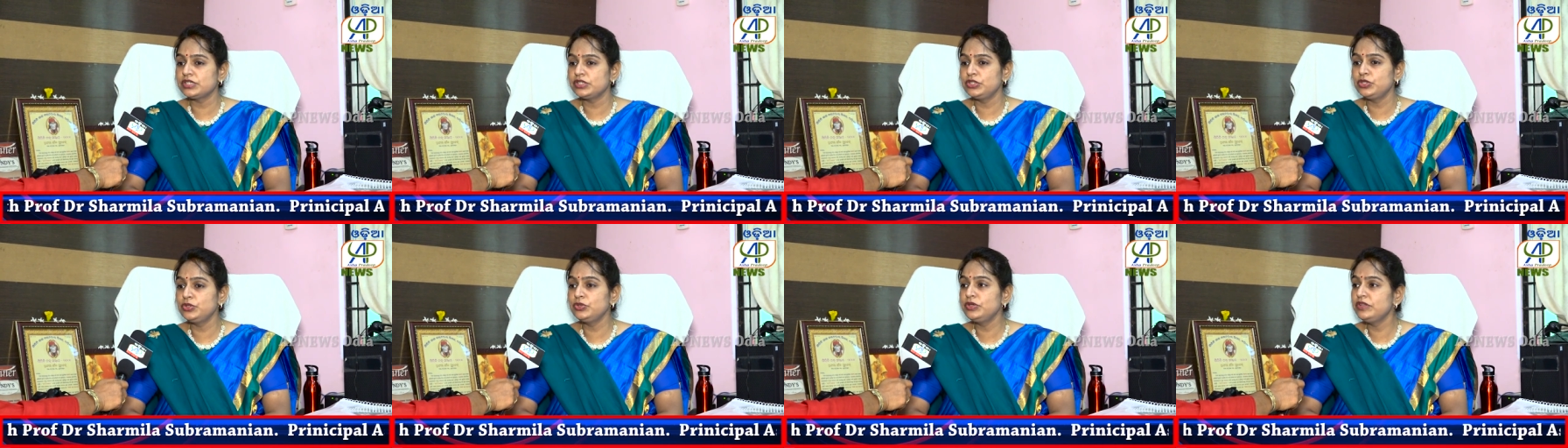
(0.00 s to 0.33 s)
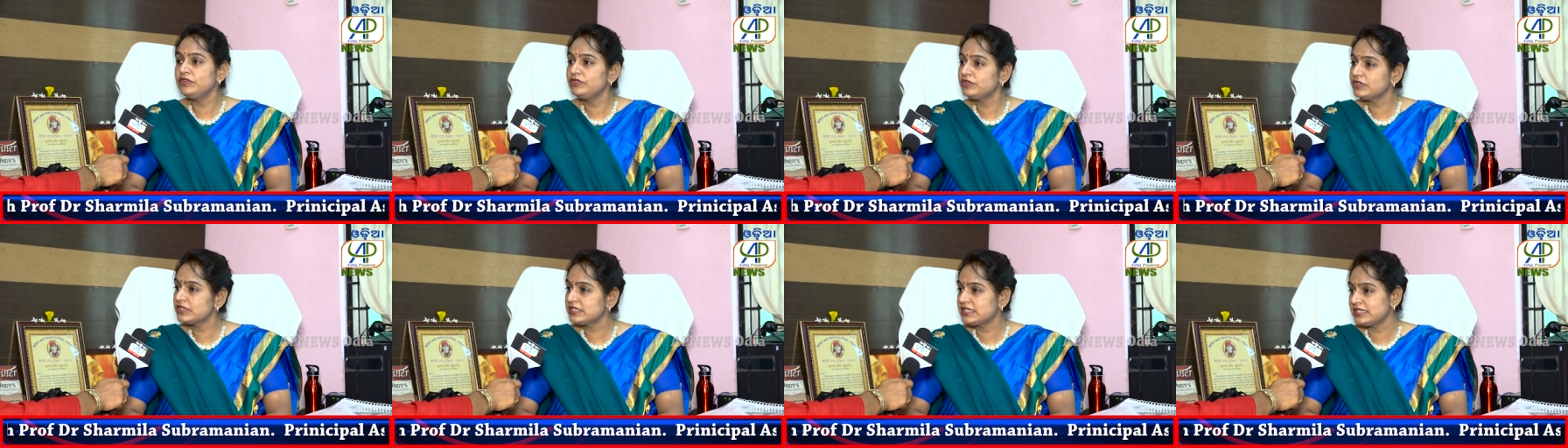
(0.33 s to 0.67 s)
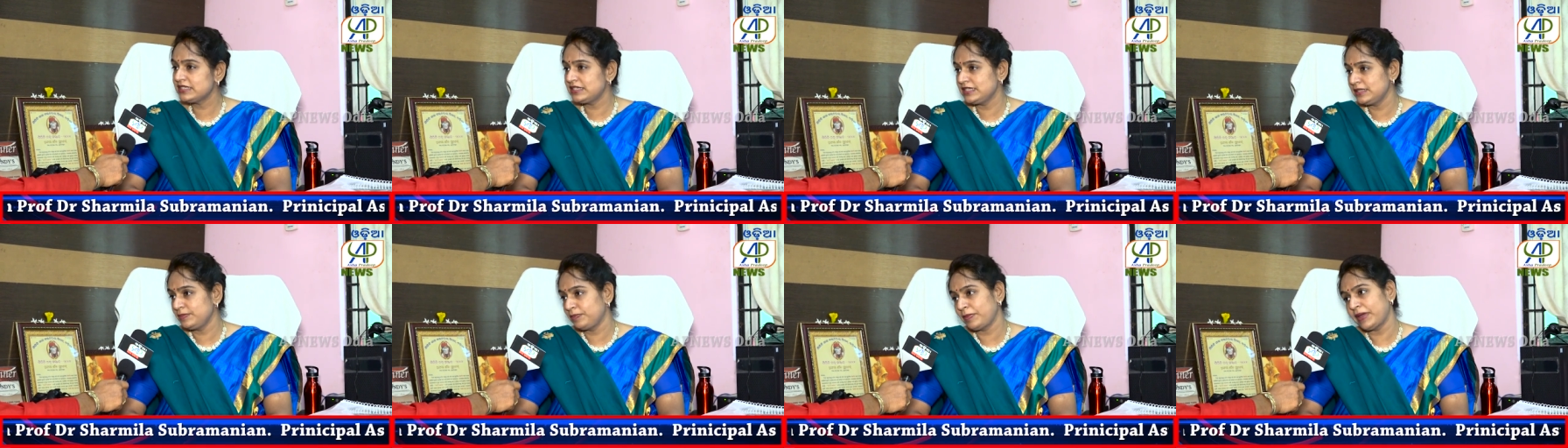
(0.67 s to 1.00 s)

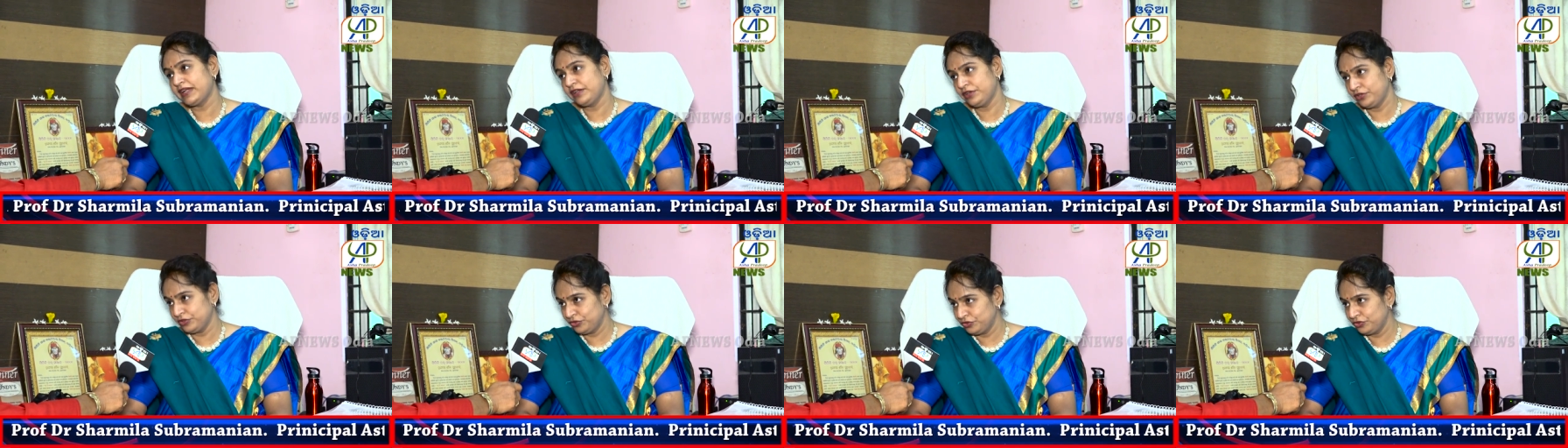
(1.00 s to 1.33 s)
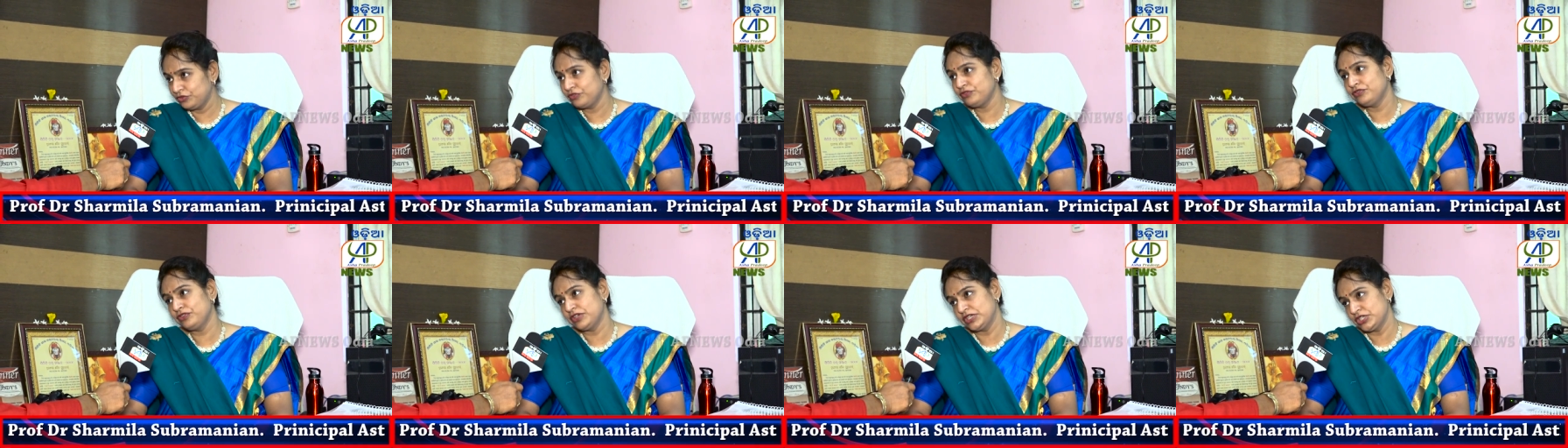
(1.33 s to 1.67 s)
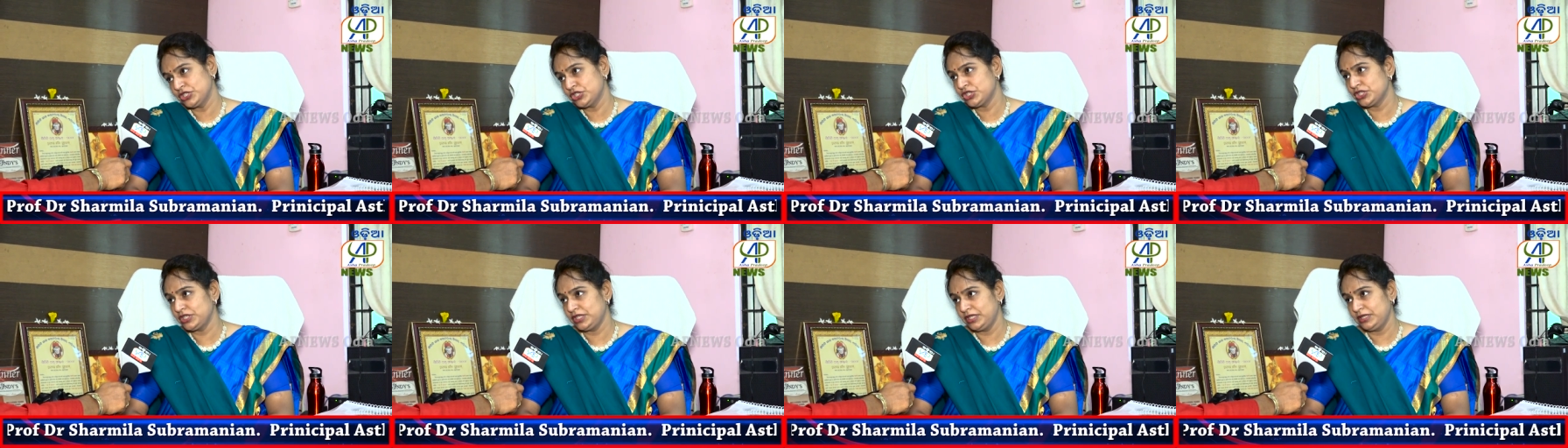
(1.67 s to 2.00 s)
university pattern of
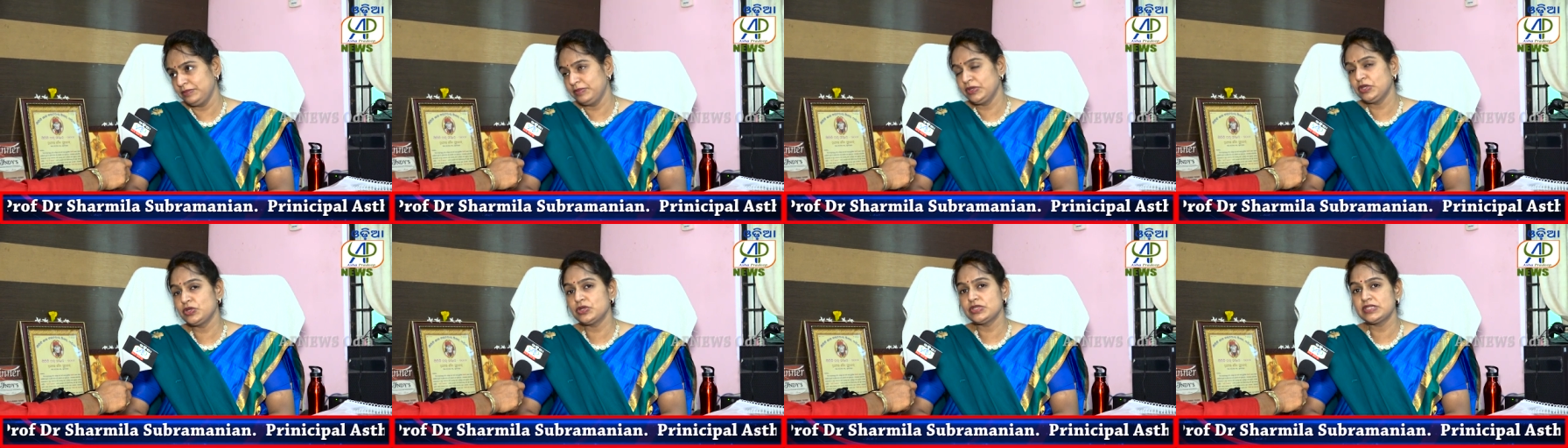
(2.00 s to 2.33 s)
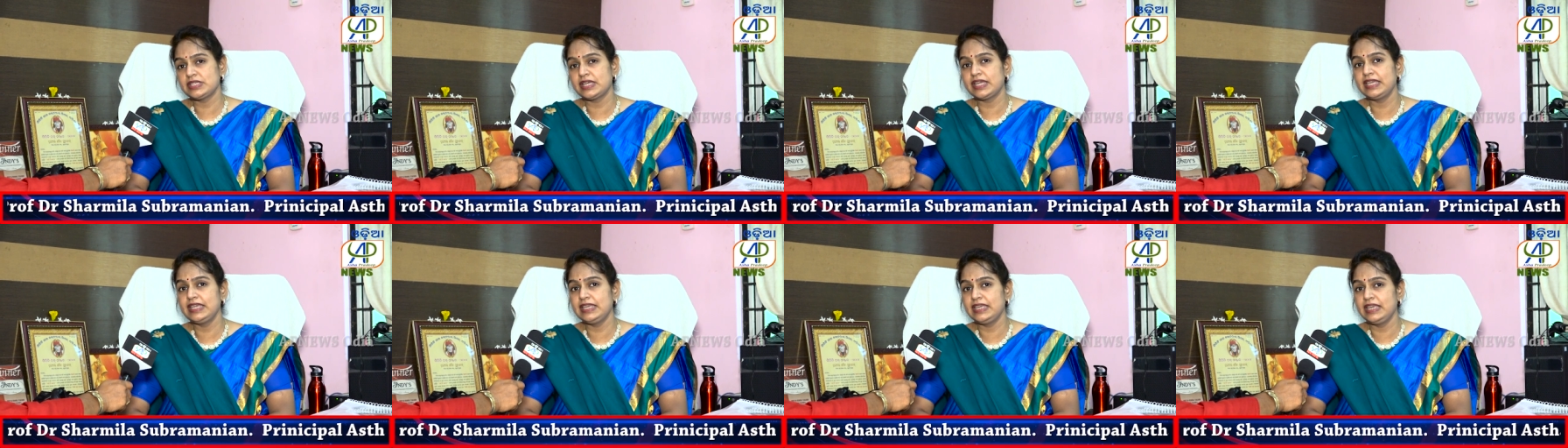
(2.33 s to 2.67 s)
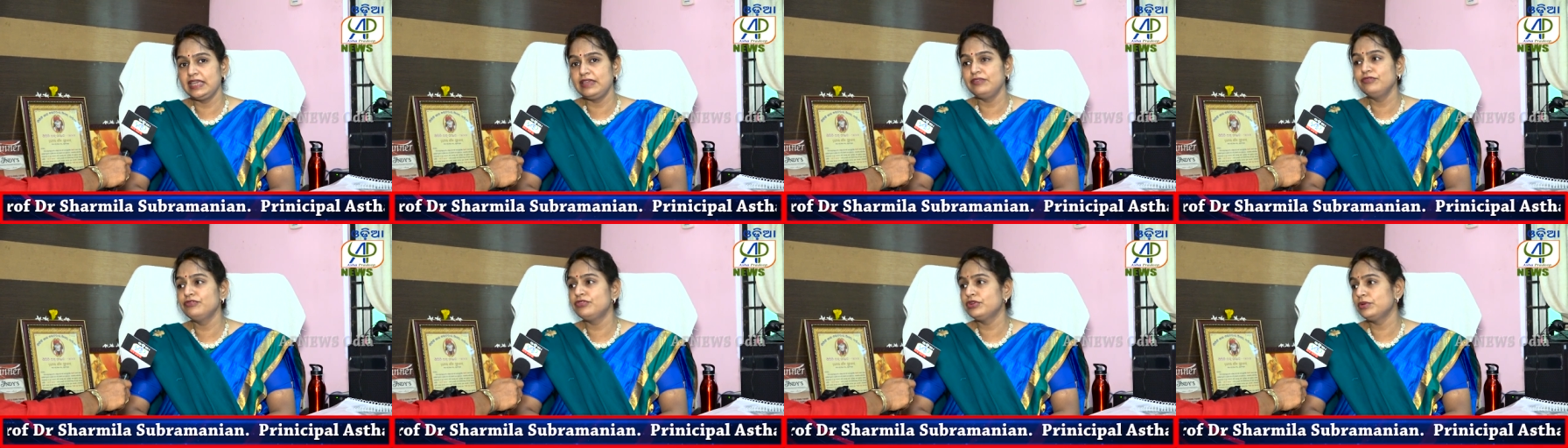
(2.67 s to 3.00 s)
functioning because I
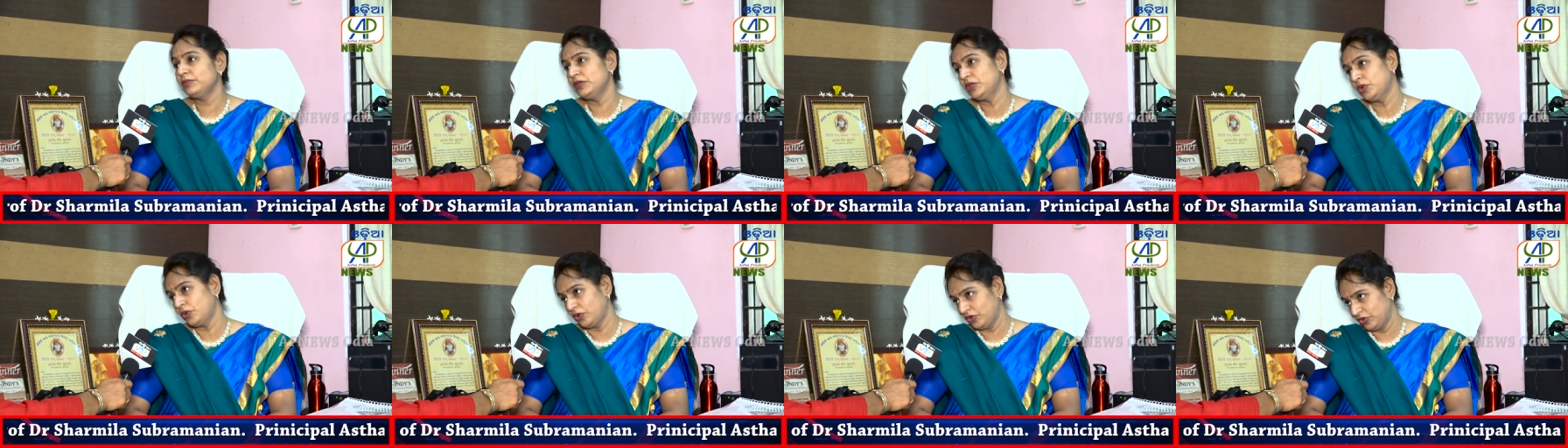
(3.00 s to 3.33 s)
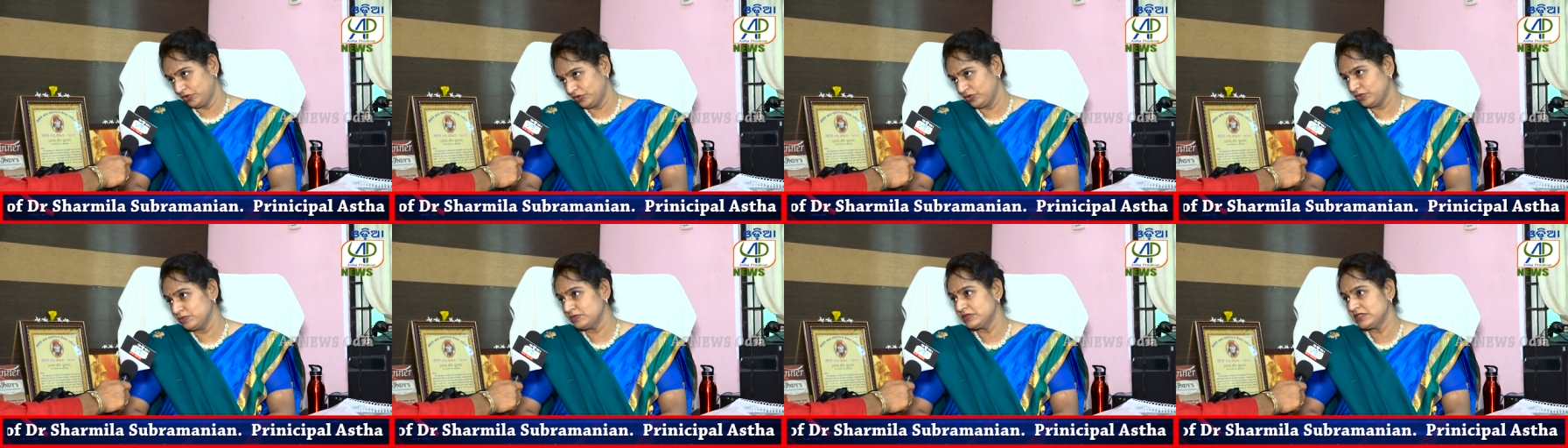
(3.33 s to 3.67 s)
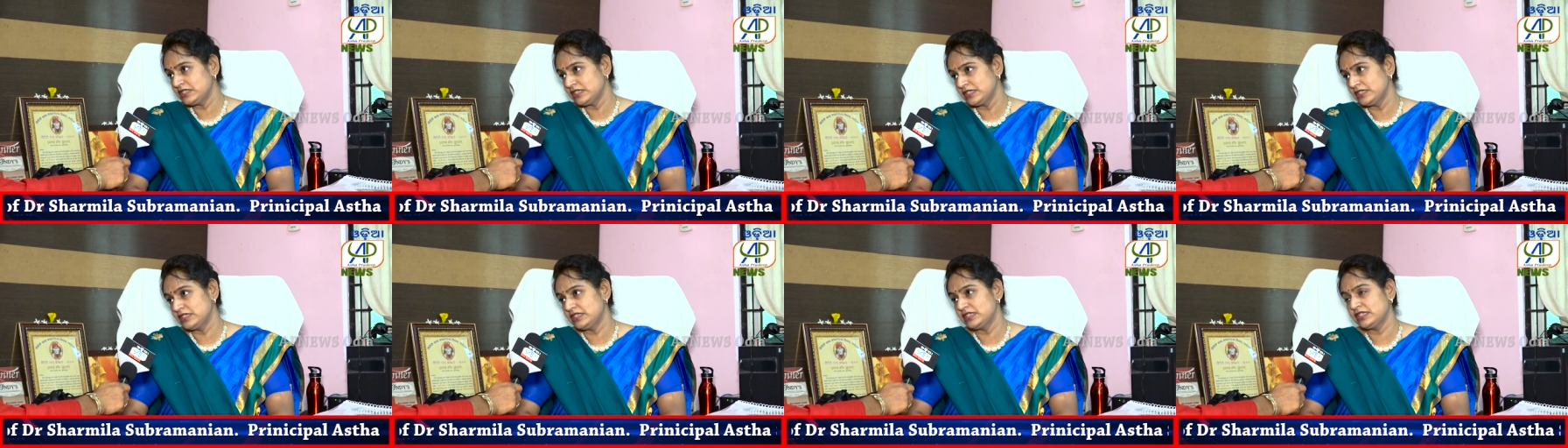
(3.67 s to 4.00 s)
came from an
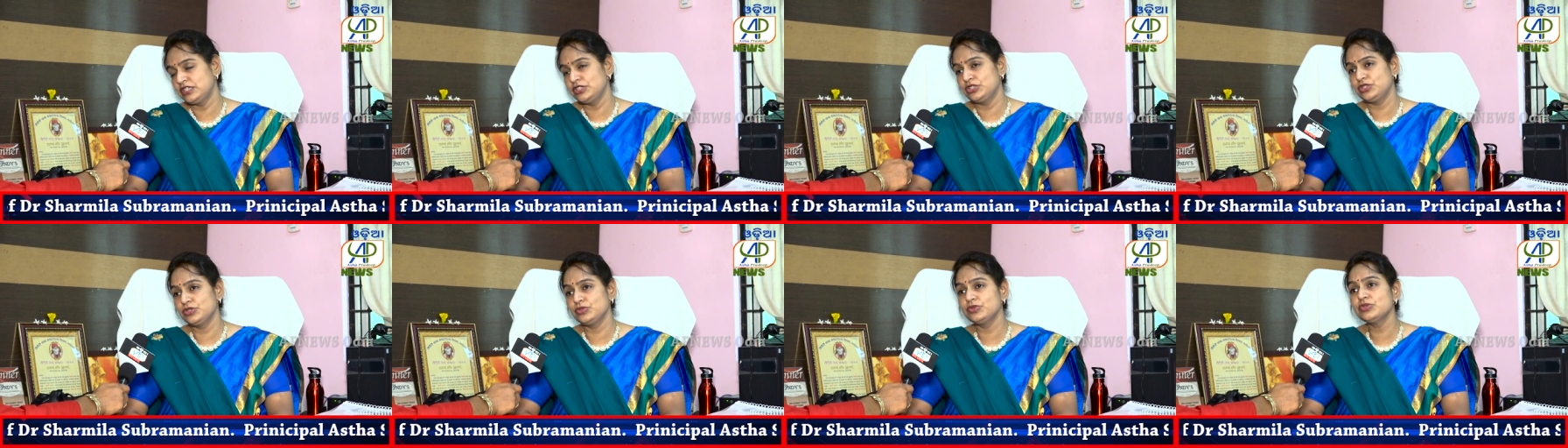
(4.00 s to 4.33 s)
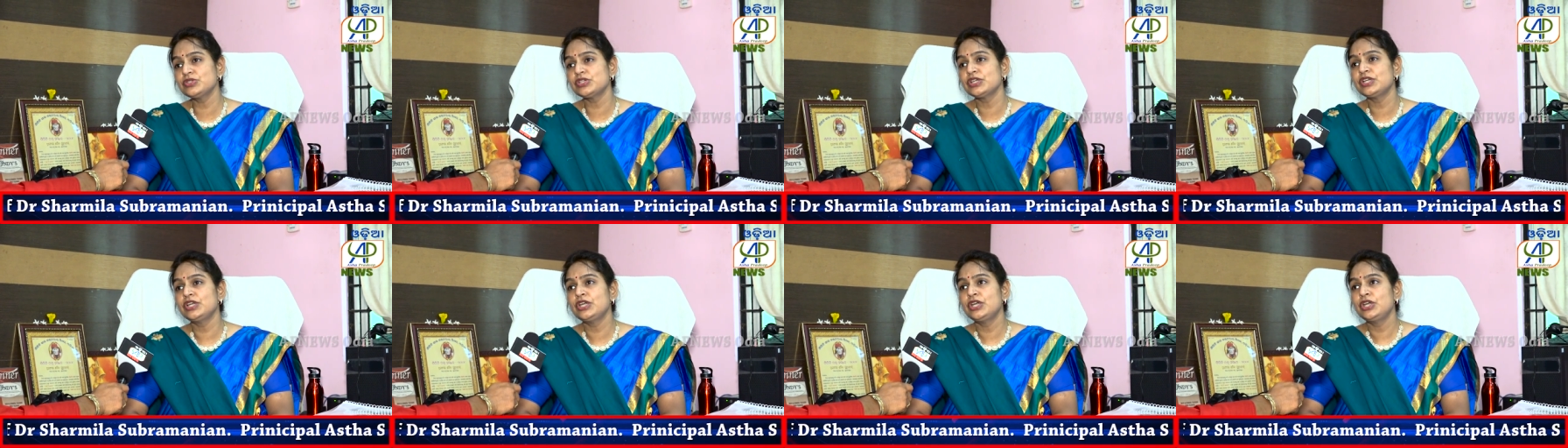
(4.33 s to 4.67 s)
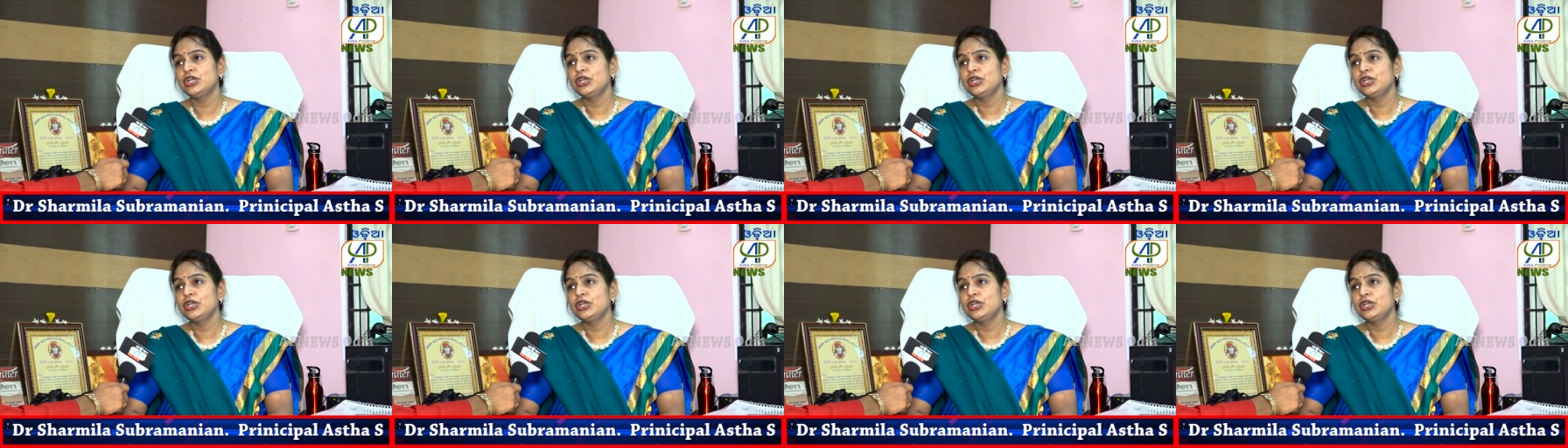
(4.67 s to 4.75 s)
autonomous institute.